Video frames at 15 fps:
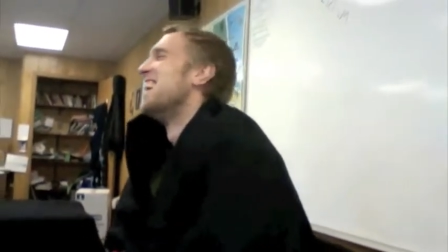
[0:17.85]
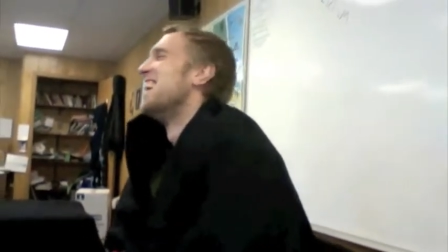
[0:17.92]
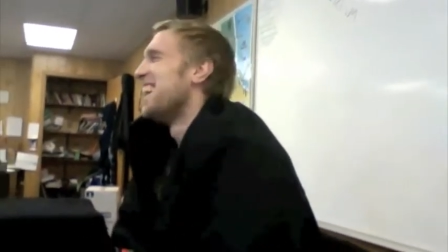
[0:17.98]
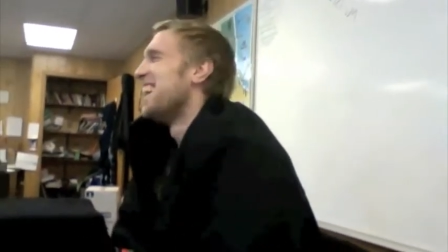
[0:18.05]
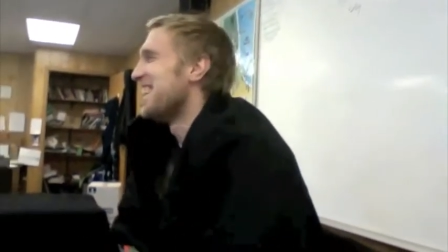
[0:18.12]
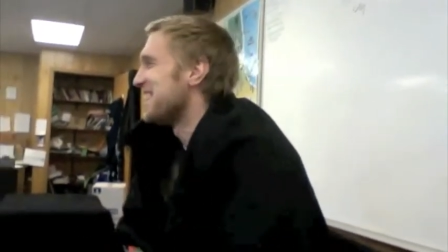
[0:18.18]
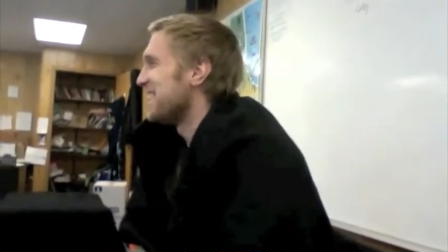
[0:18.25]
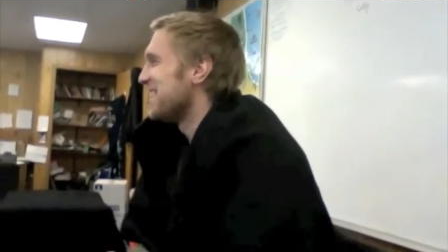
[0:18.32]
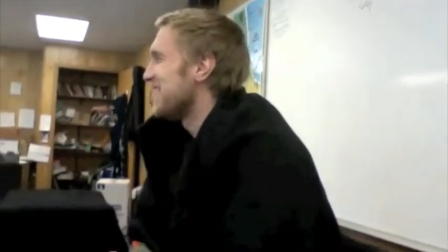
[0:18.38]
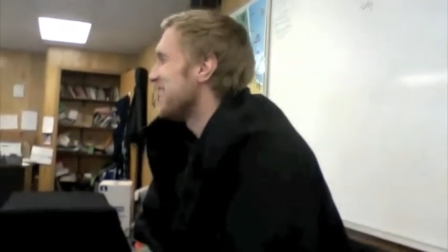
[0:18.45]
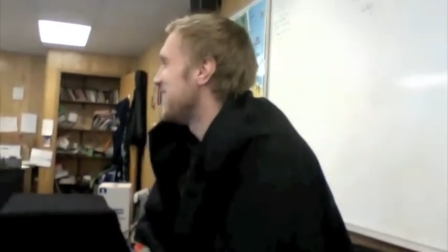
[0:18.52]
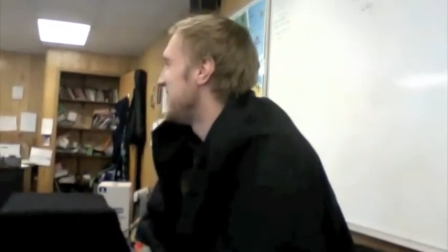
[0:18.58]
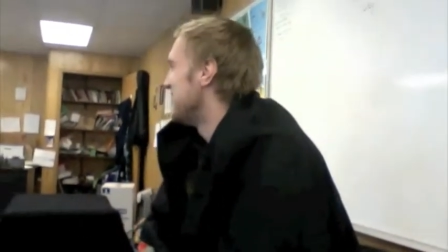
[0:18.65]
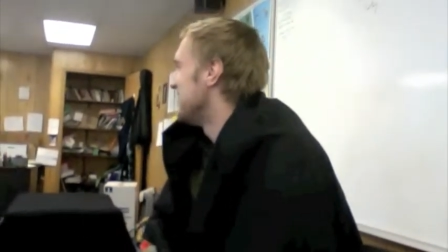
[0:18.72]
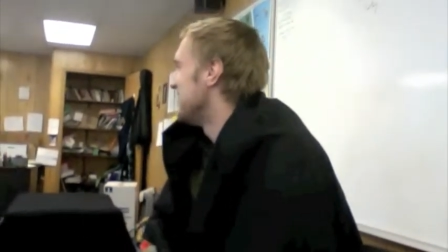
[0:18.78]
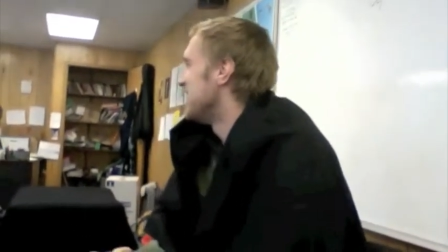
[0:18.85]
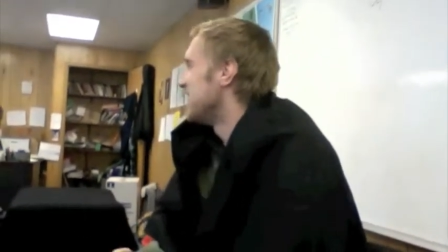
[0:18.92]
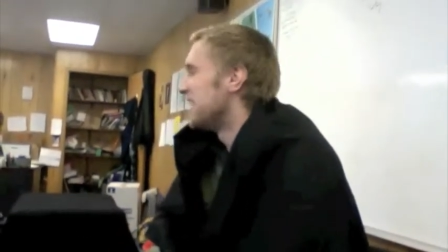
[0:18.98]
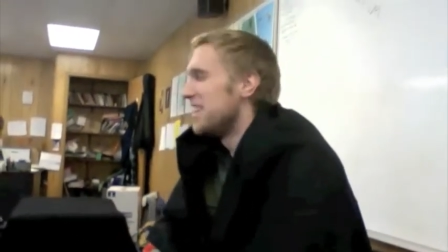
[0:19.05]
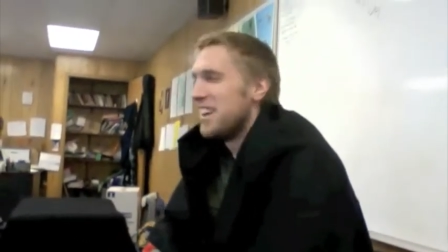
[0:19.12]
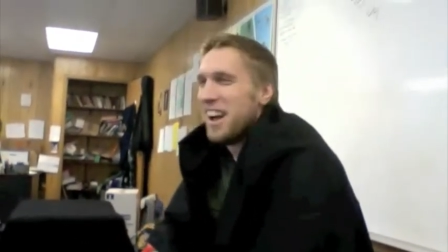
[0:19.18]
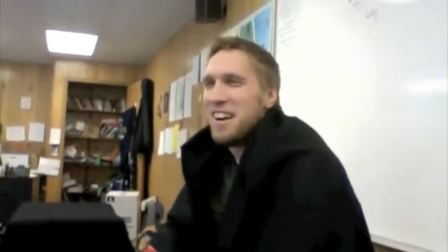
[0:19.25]
And
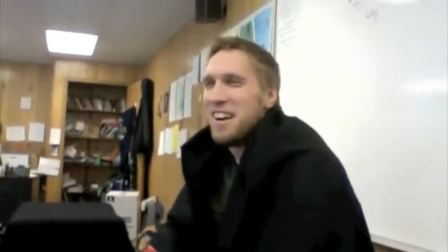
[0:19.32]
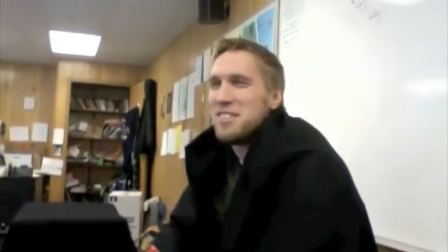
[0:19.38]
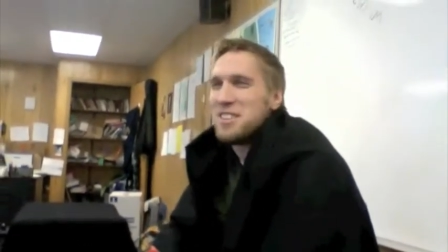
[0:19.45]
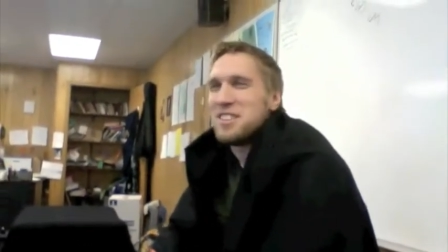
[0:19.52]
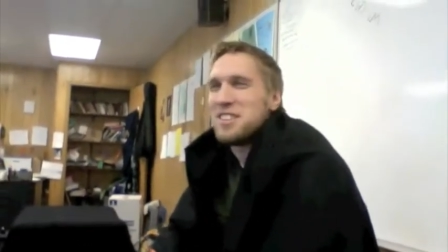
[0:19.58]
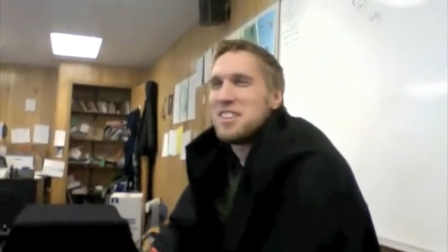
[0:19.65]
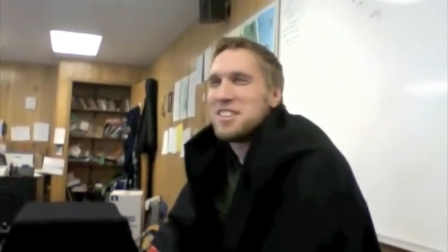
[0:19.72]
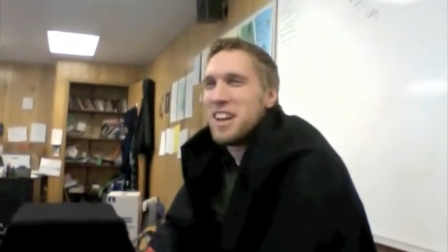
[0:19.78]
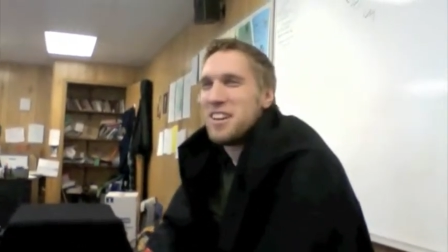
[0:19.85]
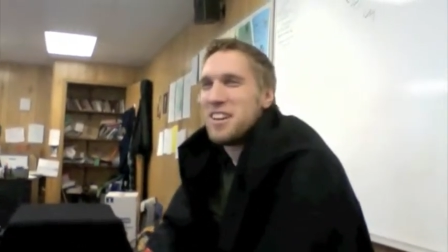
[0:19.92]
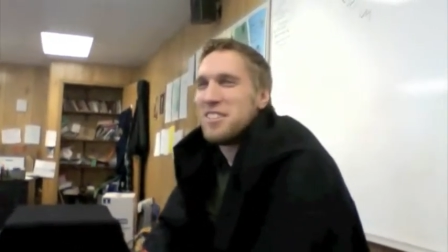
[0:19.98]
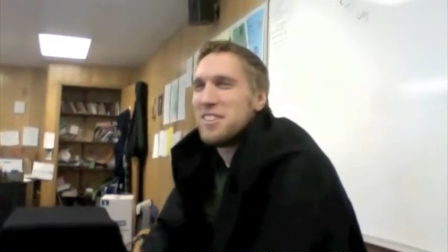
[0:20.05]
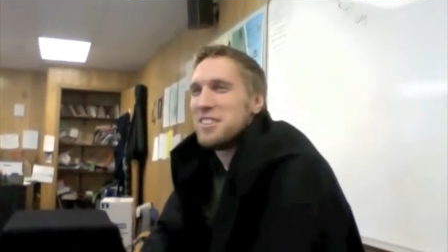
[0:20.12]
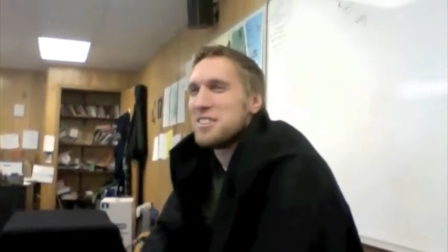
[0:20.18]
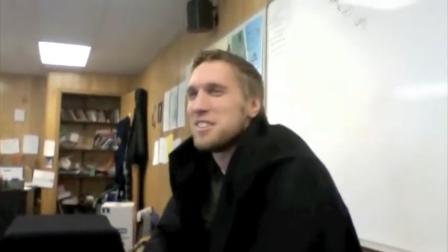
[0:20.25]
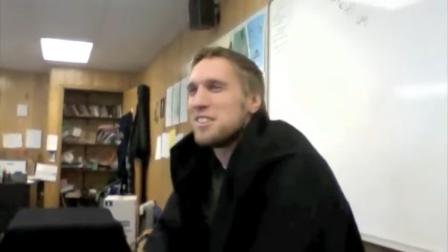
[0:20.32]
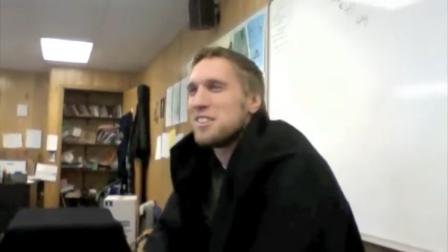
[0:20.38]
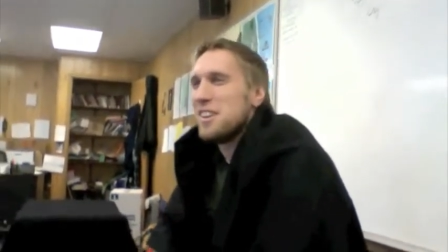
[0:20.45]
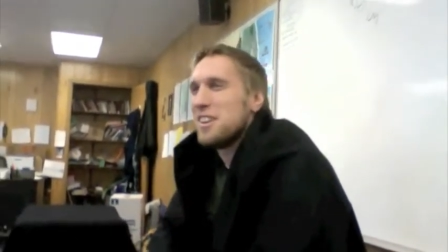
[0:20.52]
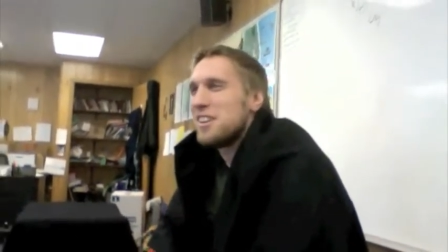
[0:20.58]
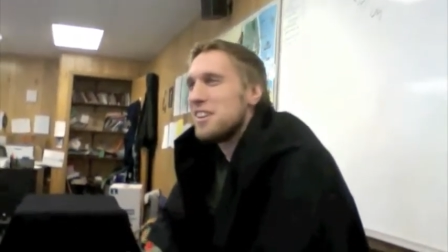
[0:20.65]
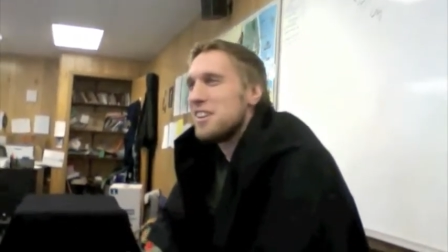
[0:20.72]
ever since Henry was
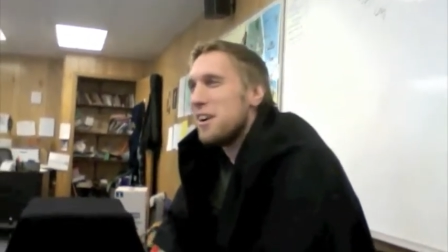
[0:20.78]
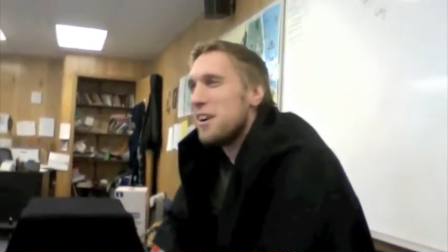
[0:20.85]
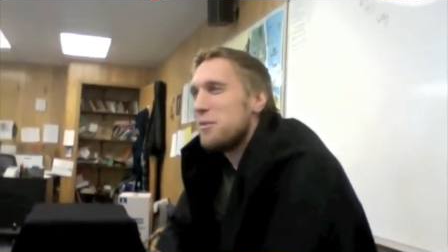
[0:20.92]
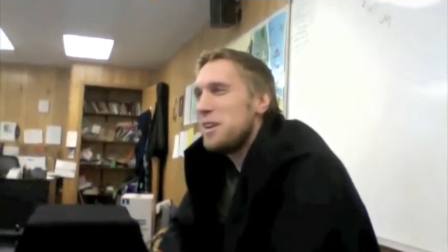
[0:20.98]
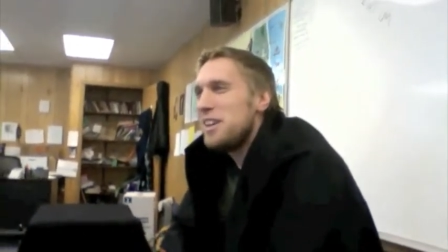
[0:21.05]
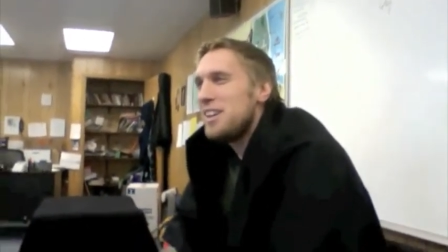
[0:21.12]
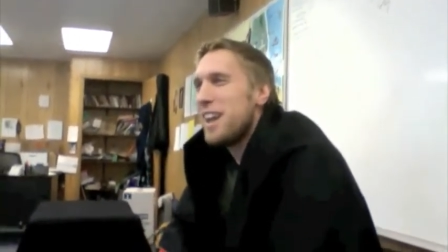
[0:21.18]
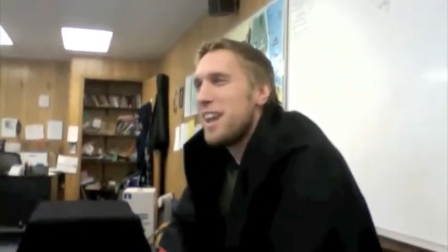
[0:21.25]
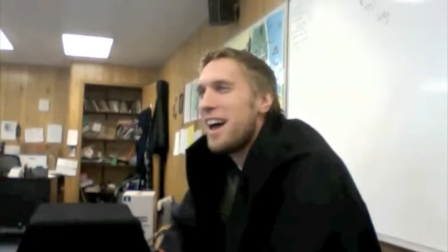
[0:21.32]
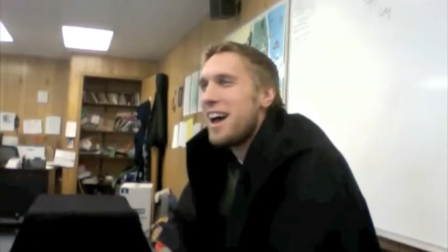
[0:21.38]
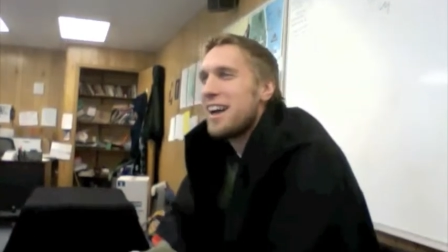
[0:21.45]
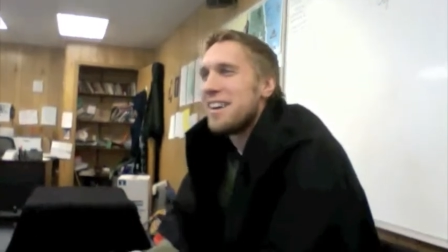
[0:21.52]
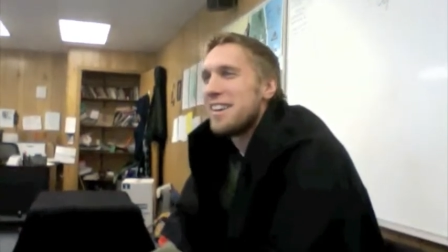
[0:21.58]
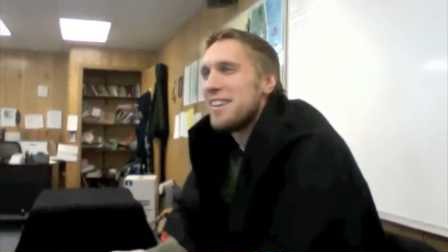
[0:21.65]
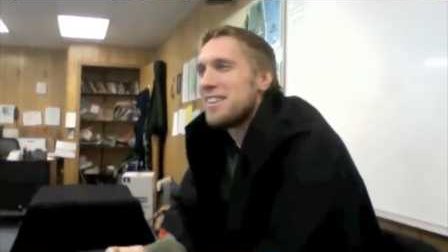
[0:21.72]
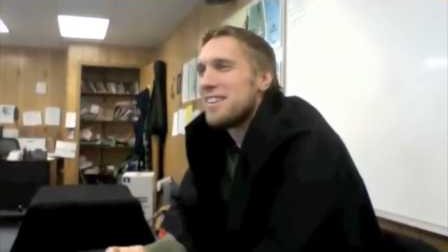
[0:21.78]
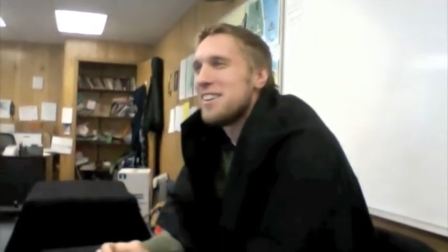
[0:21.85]
a wee lad,